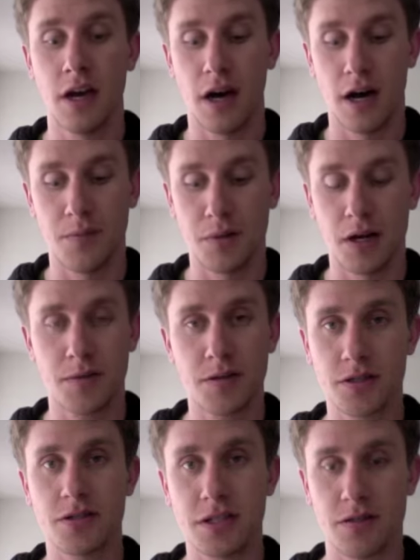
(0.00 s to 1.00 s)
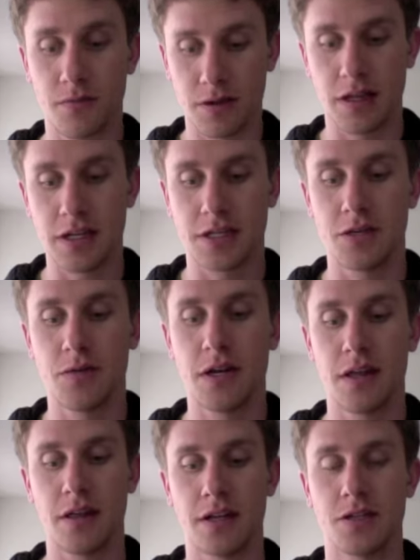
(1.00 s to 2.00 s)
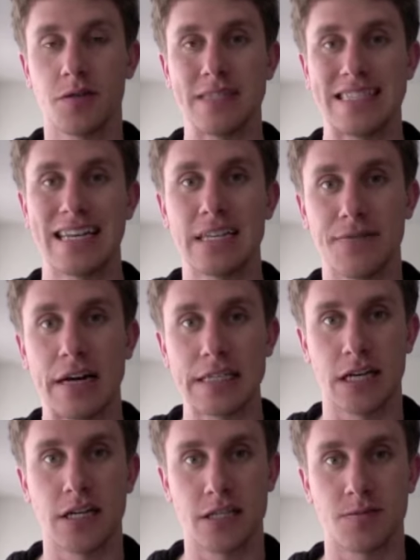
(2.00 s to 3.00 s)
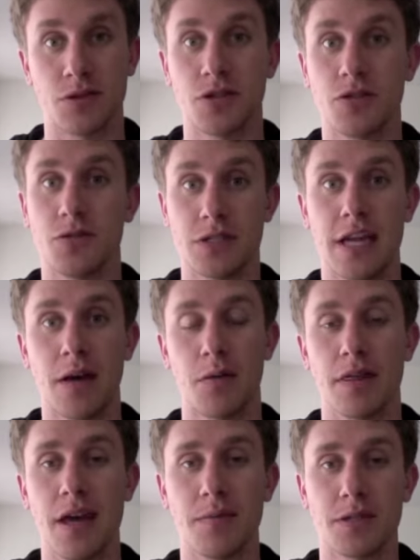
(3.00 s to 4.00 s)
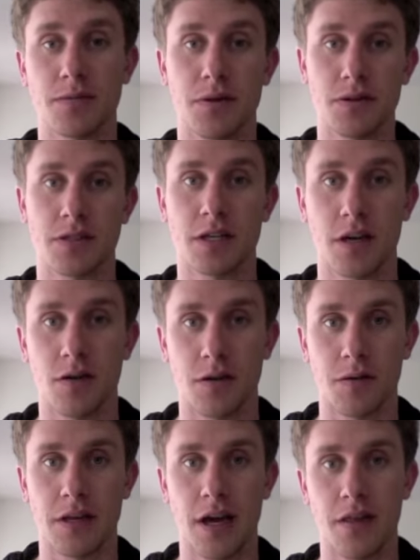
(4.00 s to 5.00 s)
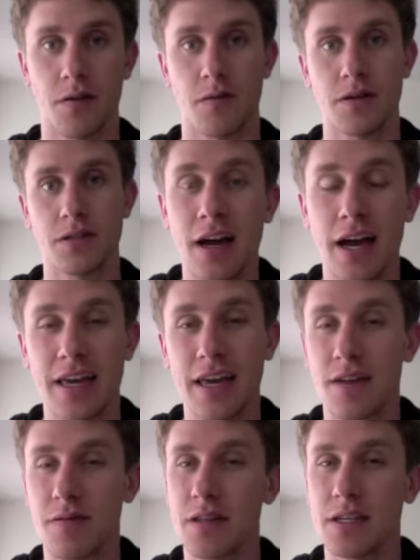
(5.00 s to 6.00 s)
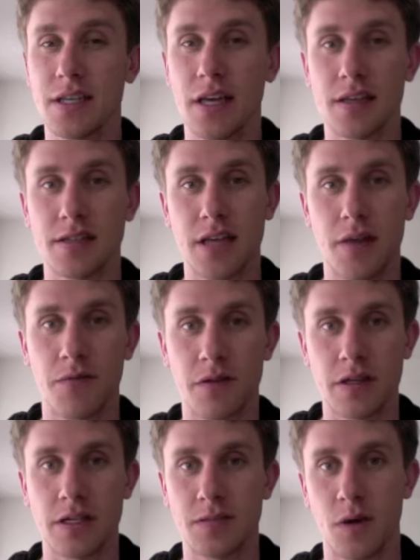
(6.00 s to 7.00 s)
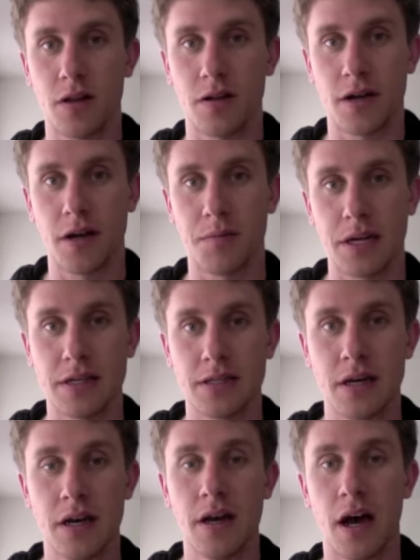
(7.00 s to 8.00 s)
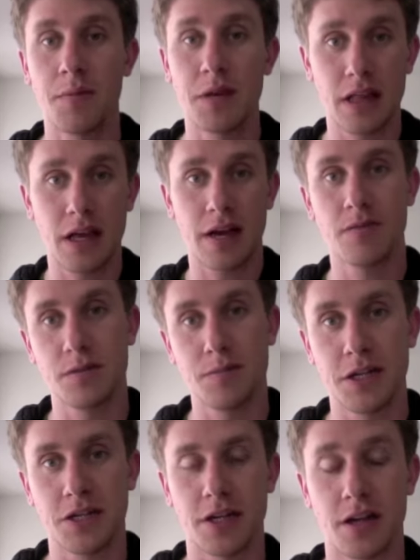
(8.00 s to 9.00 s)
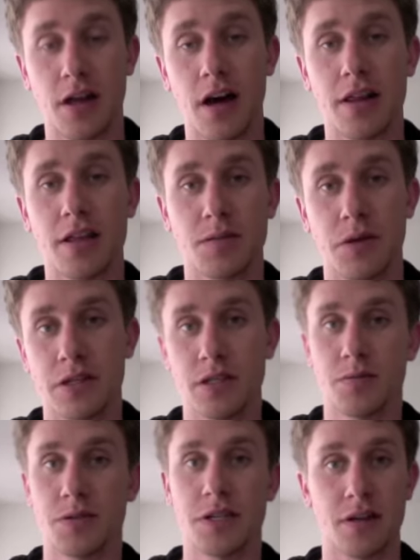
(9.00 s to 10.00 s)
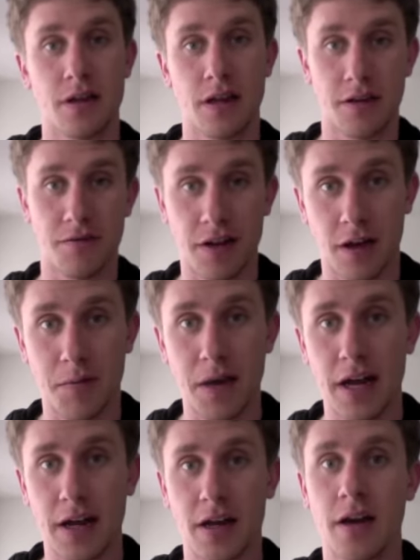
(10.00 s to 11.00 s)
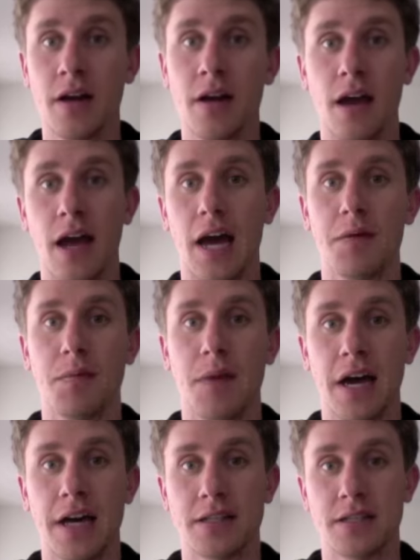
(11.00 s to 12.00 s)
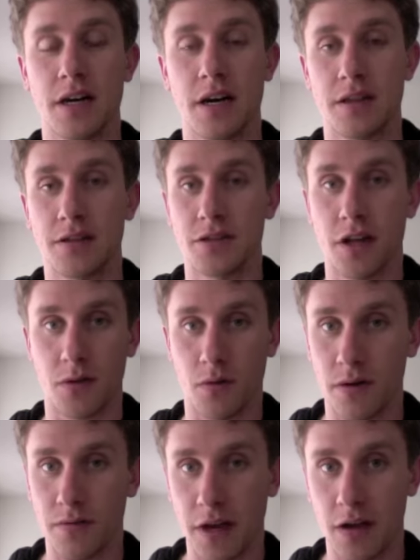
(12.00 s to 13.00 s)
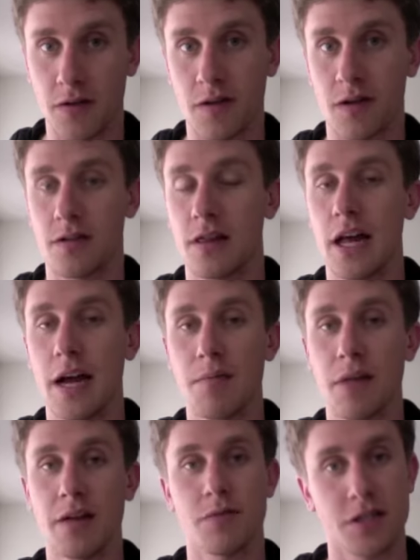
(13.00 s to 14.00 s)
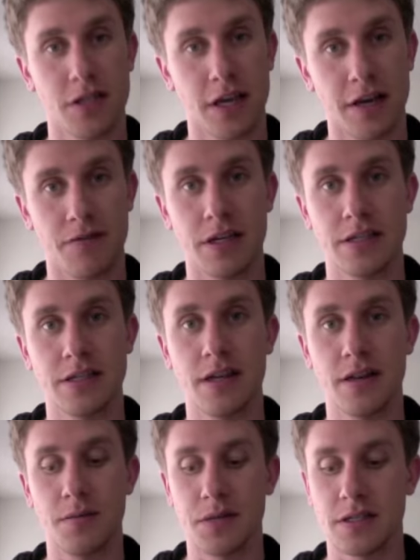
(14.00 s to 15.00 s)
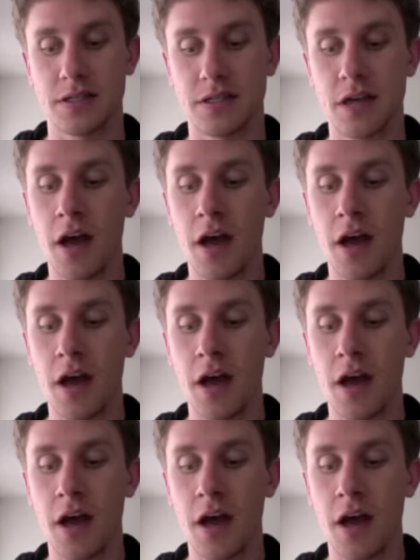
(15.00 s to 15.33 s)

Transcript: Blockbuster didn't really do anything to incentivize customers to stay with them as opposed to going with the other ones. I can't really say the same for these smaller companies. I mean, like I was mentioning, a lot of these places, particularly like Videomatica, Happy Bats, there's another one in Vancouver called Limelight, which thankfully is still in business.